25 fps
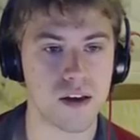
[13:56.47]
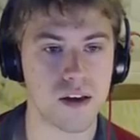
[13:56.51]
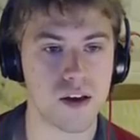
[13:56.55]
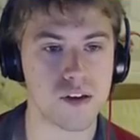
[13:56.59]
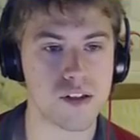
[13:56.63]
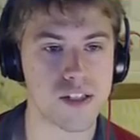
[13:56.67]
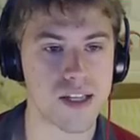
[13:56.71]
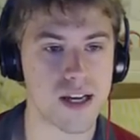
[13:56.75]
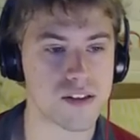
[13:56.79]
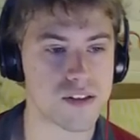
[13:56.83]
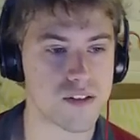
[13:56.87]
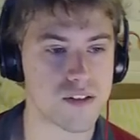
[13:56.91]

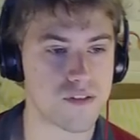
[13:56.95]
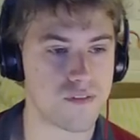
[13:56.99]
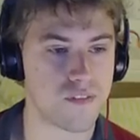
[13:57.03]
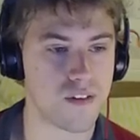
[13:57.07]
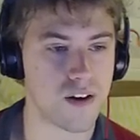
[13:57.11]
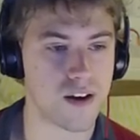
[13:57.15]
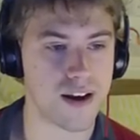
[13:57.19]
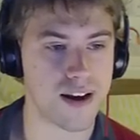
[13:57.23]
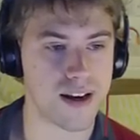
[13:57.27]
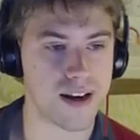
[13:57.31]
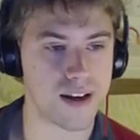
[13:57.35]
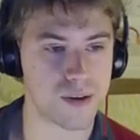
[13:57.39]
Goes out into
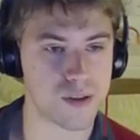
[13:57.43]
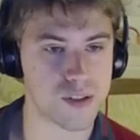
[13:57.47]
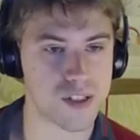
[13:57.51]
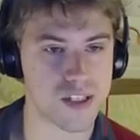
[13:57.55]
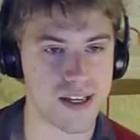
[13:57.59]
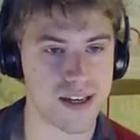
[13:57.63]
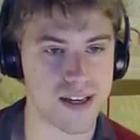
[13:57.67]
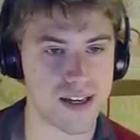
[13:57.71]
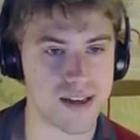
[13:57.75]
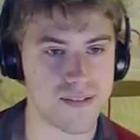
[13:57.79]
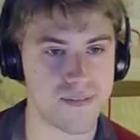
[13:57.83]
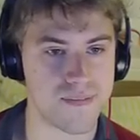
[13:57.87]

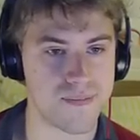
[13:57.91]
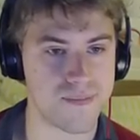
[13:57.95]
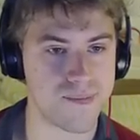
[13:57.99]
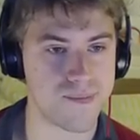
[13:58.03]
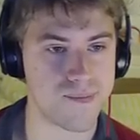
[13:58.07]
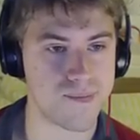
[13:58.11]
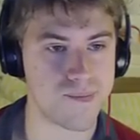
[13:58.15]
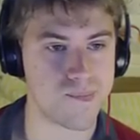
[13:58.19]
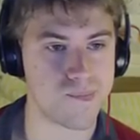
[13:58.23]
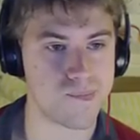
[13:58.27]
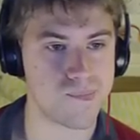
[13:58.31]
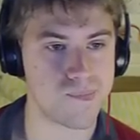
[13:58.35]
Firehouse here.
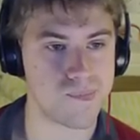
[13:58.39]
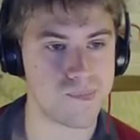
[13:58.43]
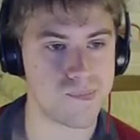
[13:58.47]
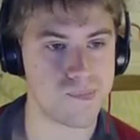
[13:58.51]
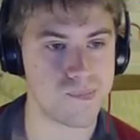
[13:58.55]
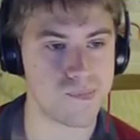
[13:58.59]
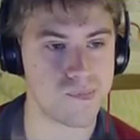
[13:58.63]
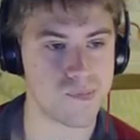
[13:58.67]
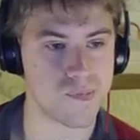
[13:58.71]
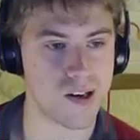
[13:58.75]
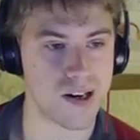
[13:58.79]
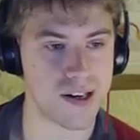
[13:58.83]

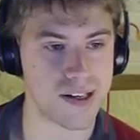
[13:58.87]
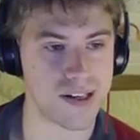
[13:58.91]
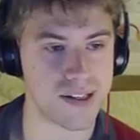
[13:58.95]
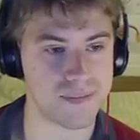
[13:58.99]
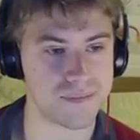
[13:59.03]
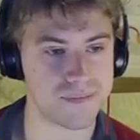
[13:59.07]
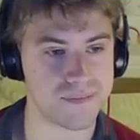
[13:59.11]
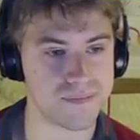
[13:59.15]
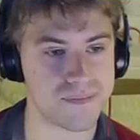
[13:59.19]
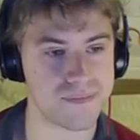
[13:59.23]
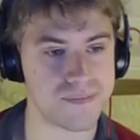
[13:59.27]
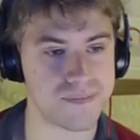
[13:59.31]

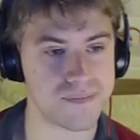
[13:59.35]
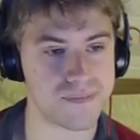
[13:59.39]
Right.